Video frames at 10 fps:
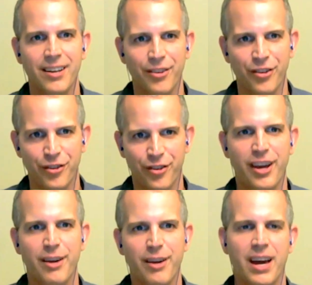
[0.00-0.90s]
the
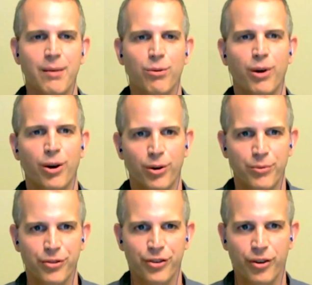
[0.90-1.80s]
same cable
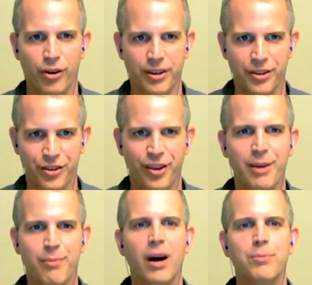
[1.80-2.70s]
modems on the
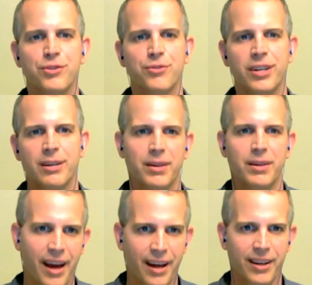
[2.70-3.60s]
same upstream,
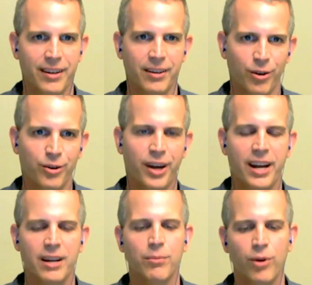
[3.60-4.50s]
and then
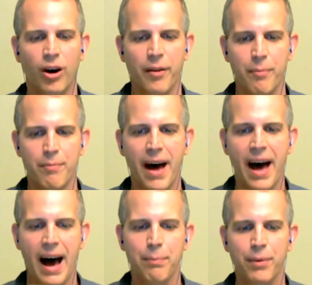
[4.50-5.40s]
locate them on the
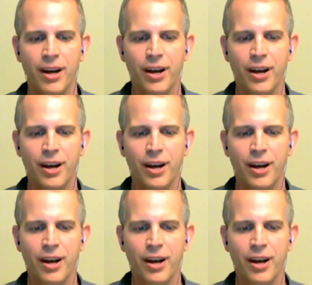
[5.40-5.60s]
map.